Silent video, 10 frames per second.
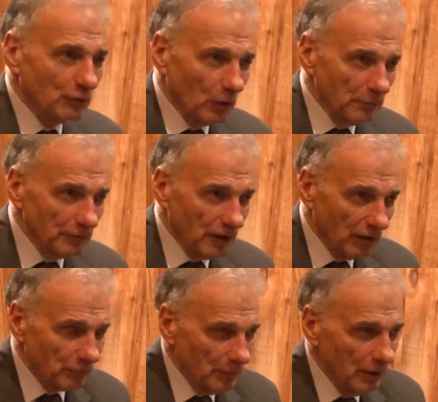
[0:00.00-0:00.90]
form of
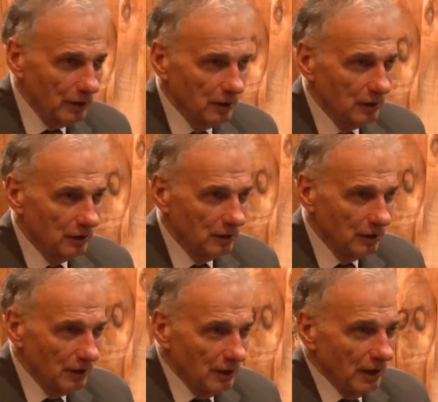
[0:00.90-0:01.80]
government.
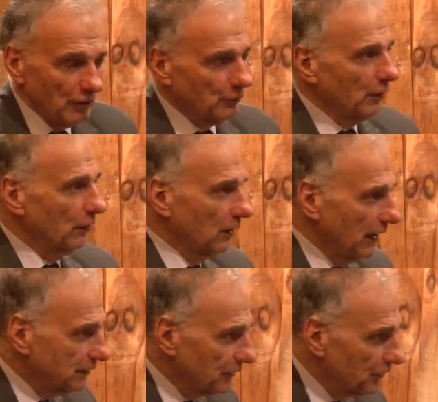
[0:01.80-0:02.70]
If we don't like